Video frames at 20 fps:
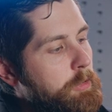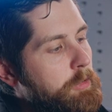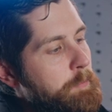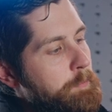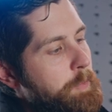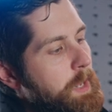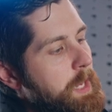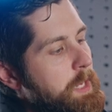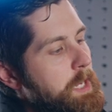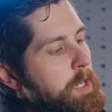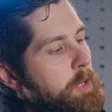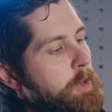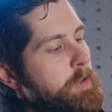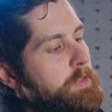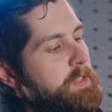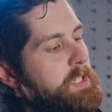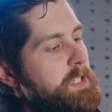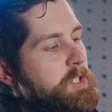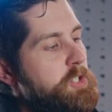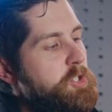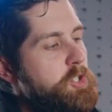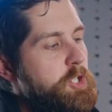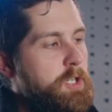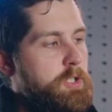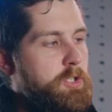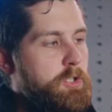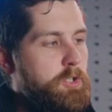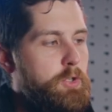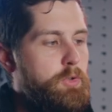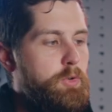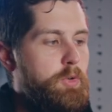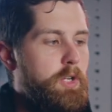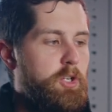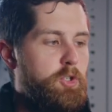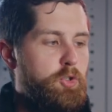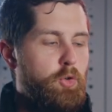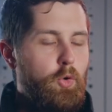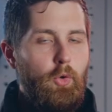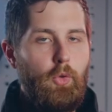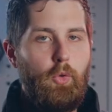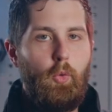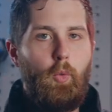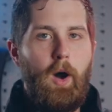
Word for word: clip back here, and this is just to control the